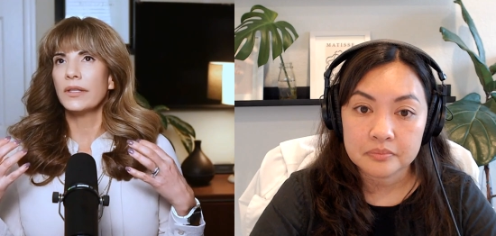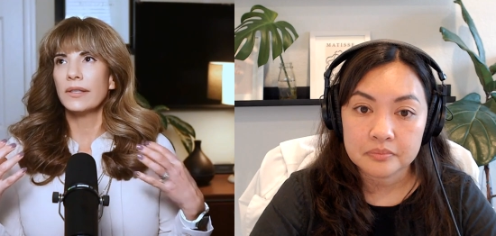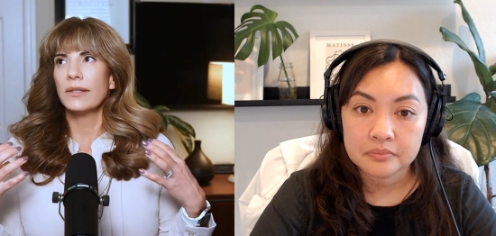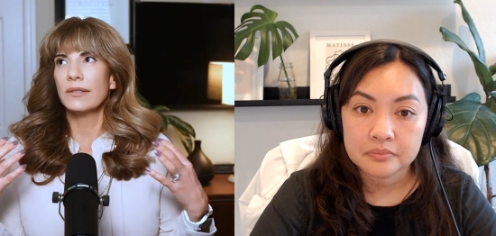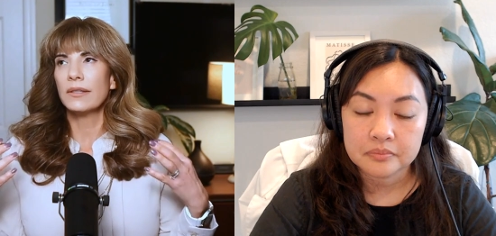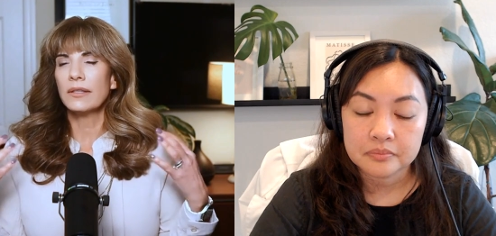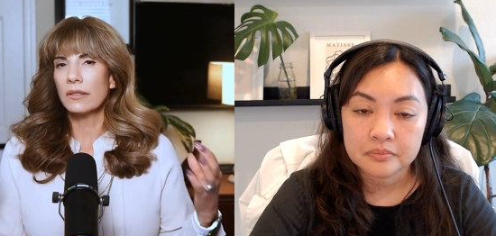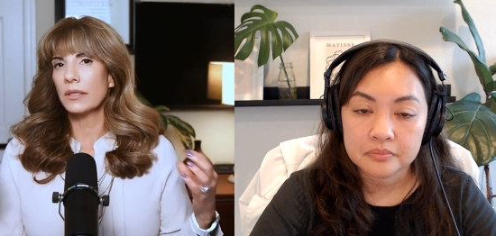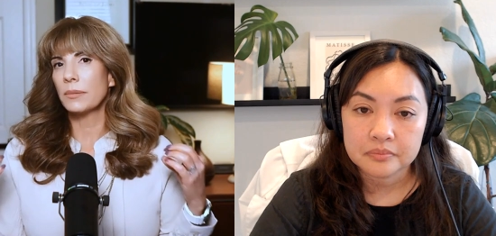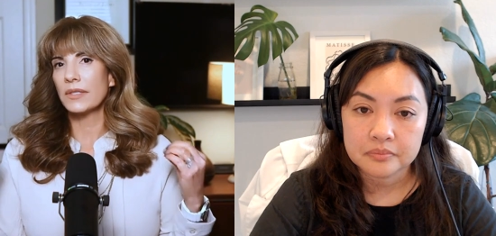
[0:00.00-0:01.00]
Speaker 1: does the
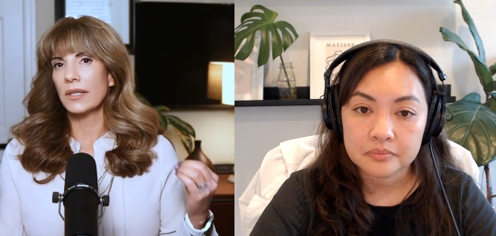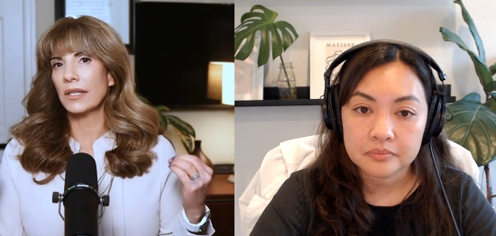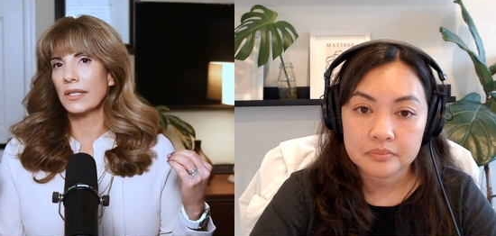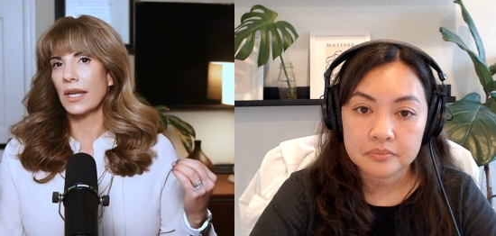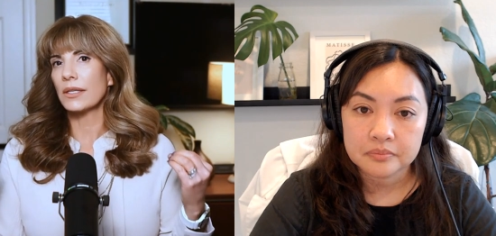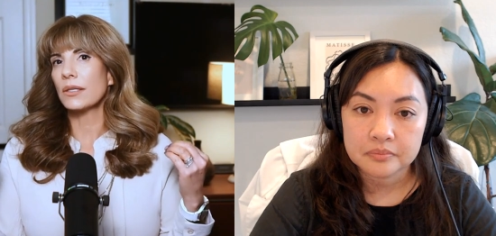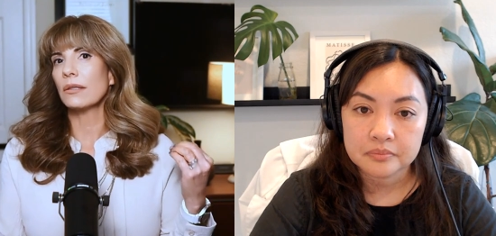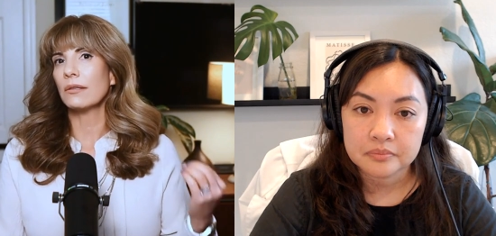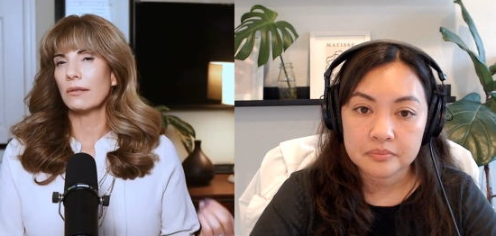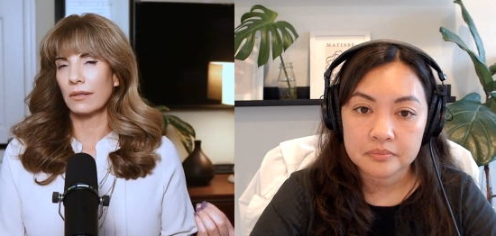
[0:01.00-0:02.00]
sleep study test
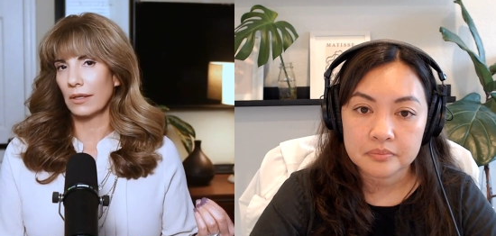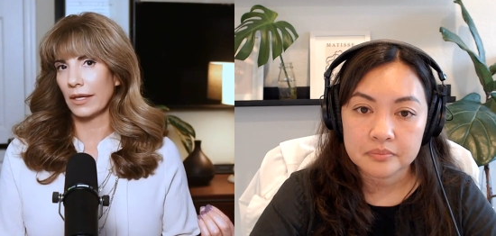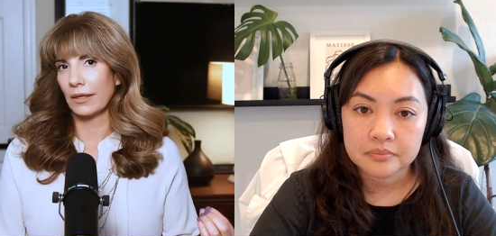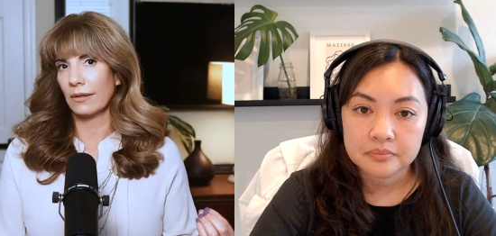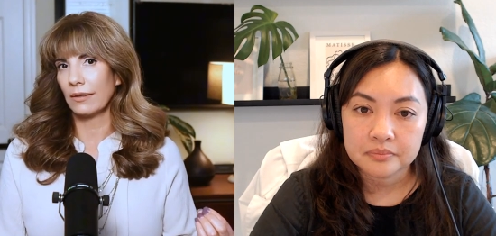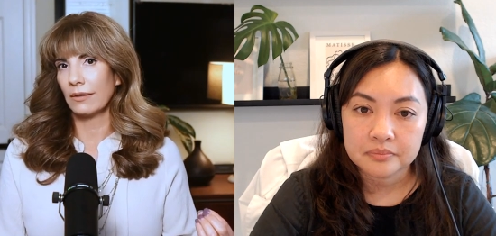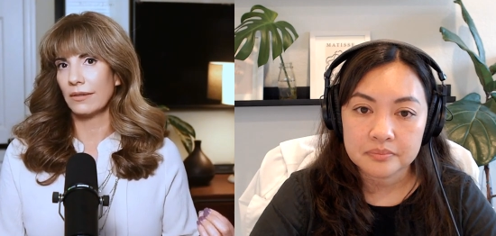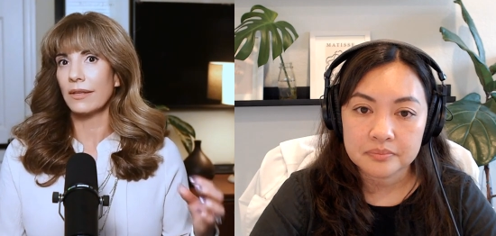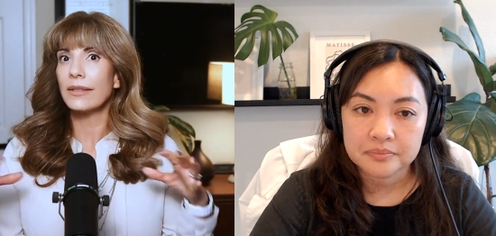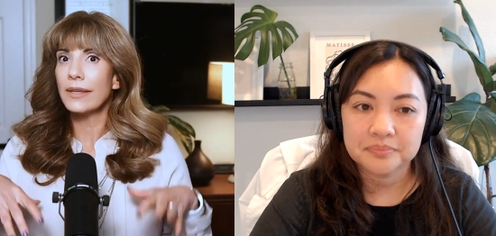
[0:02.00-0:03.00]
look like
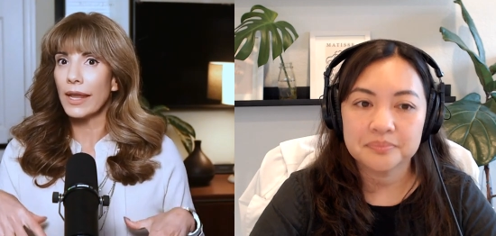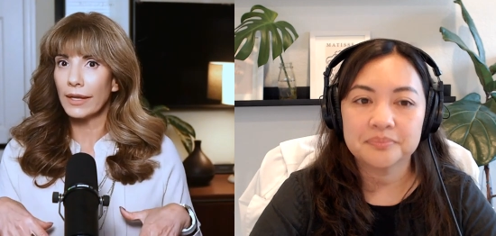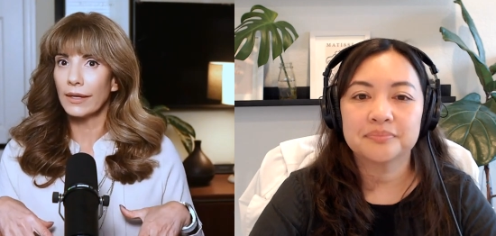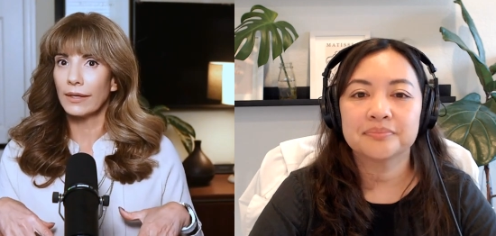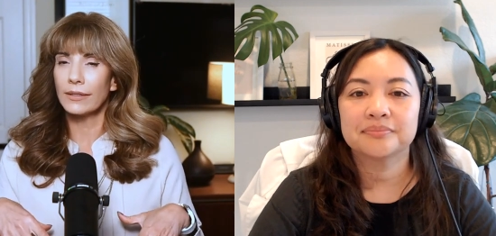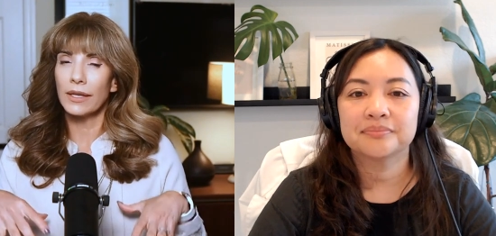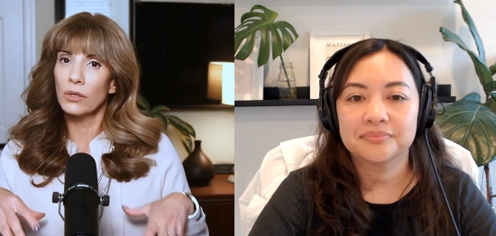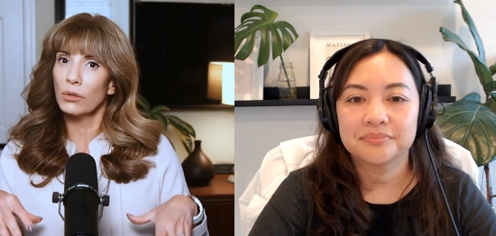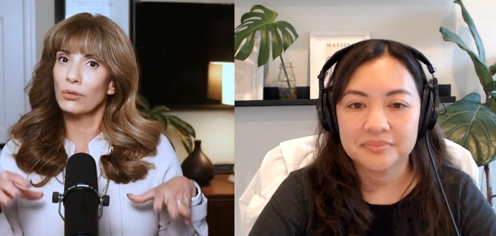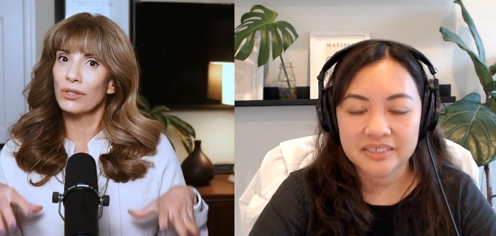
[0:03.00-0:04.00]
today? Because mm, I
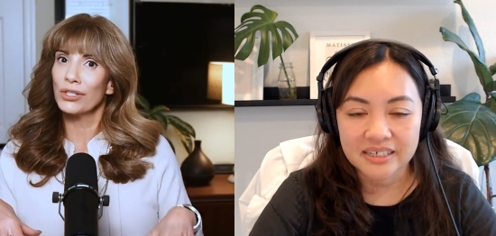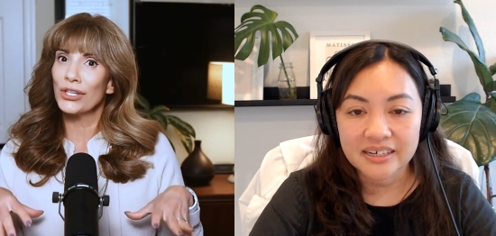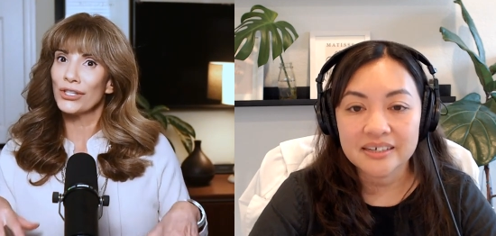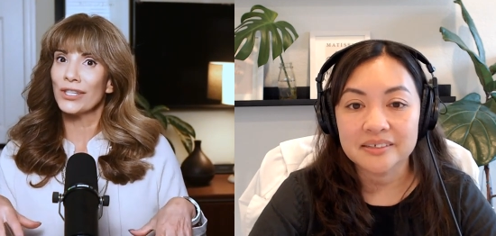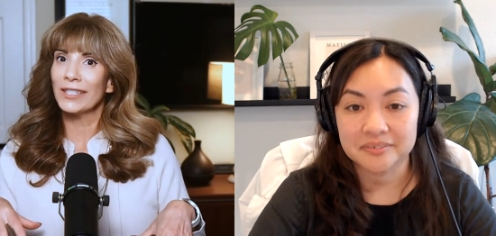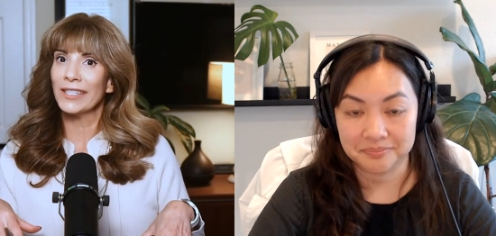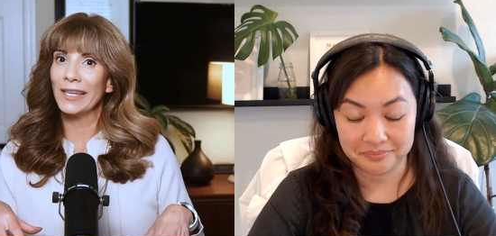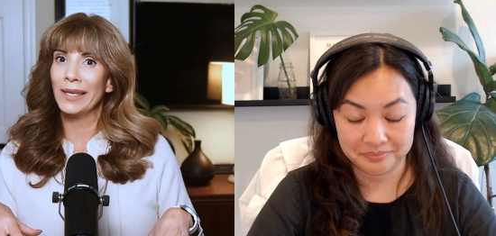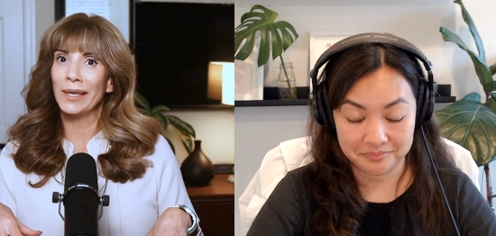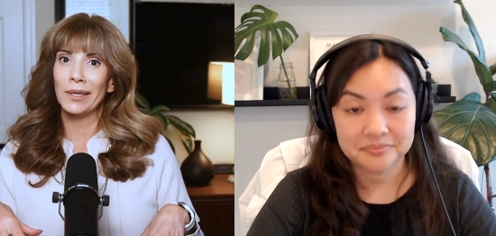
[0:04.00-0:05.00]
know mm,
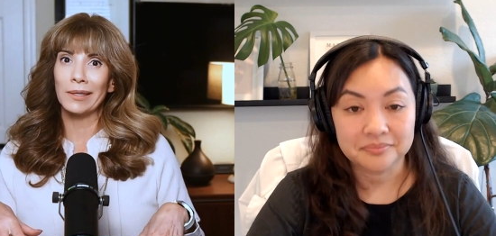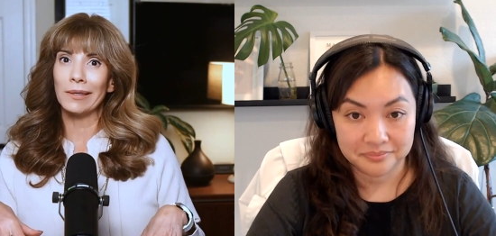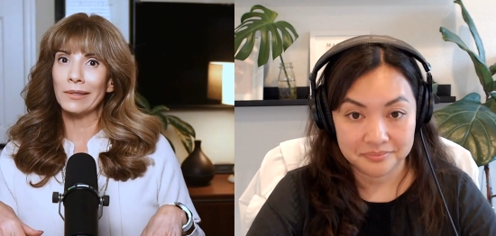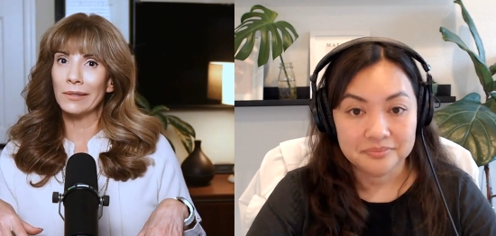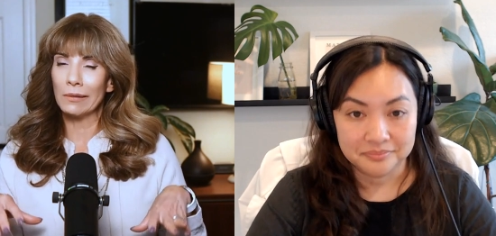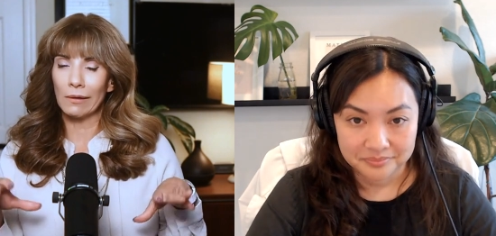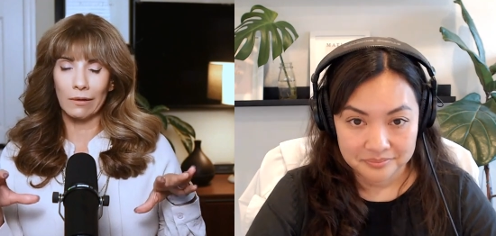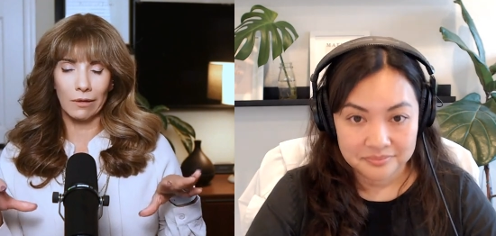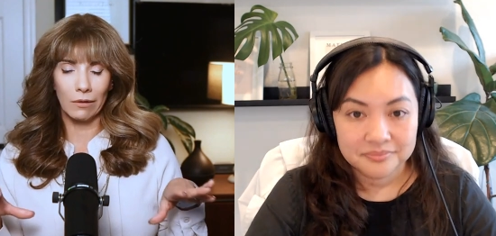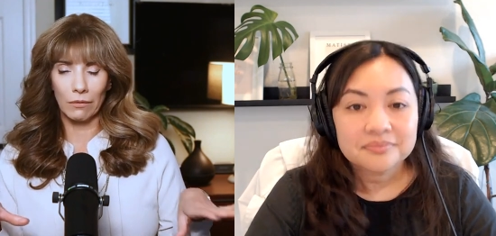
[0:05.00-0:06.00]
traditionally yeah you're
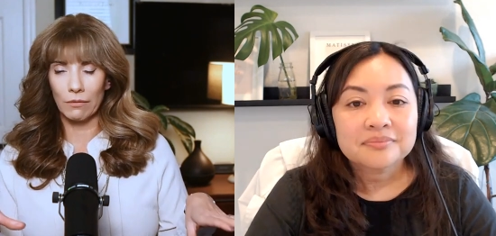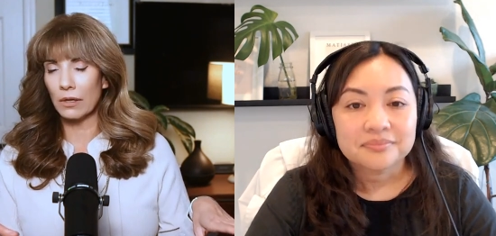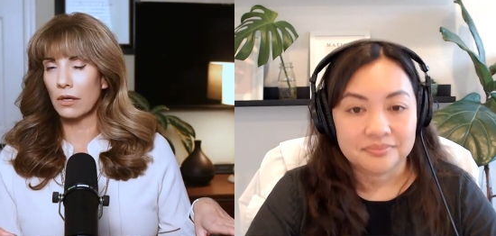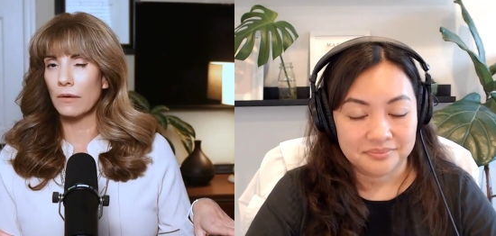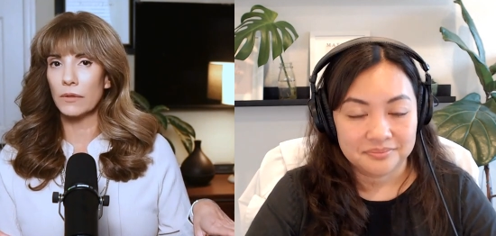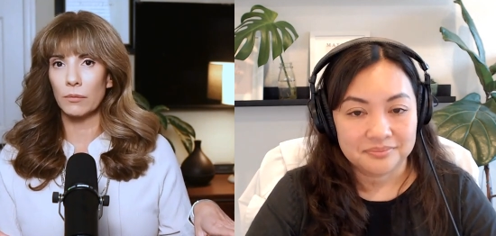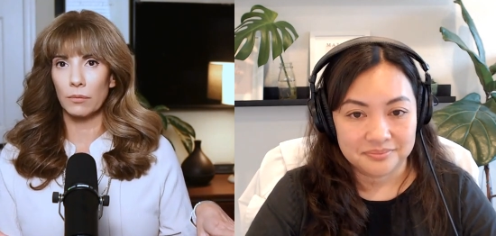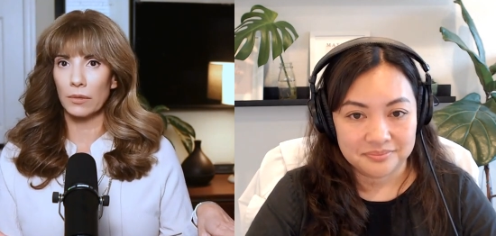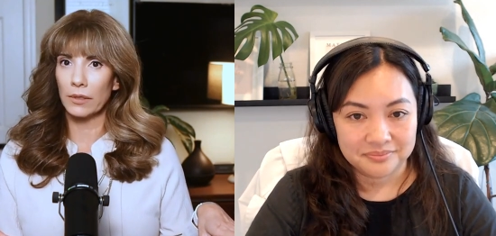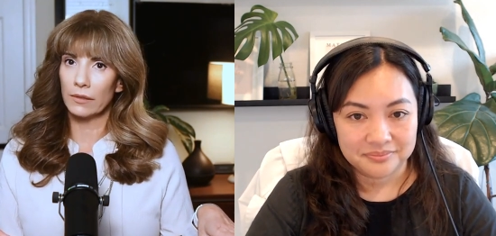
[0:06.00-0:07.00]
going to go to an uncomfortable
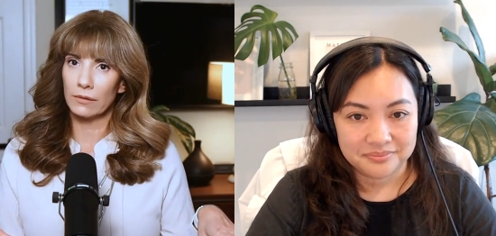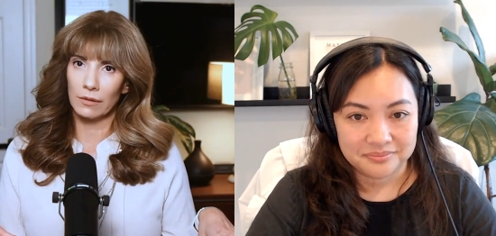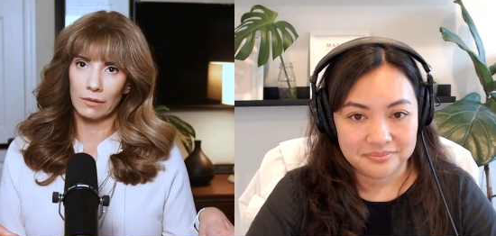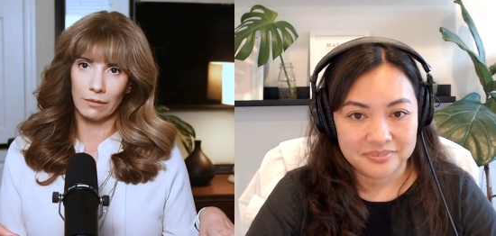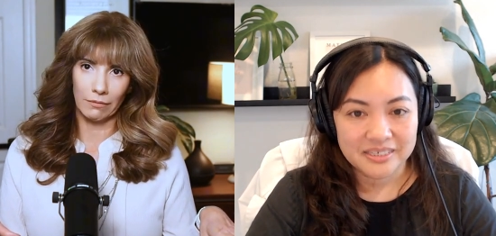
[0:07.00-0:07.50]
place and